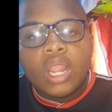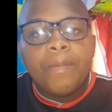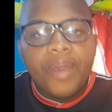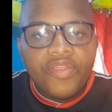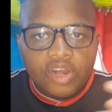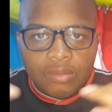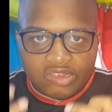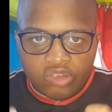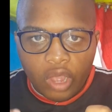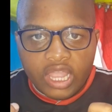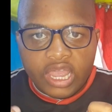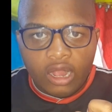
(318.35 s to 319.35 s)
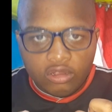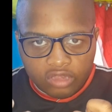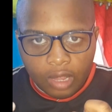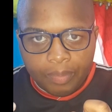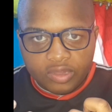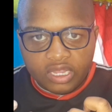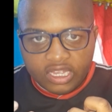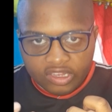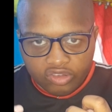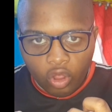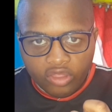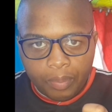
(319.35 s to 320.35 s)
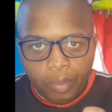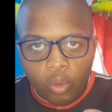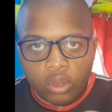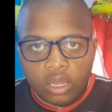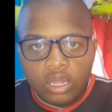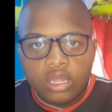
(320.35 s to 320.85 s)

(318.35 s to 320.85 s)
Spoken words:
Patrick Masoganye he's got the ball.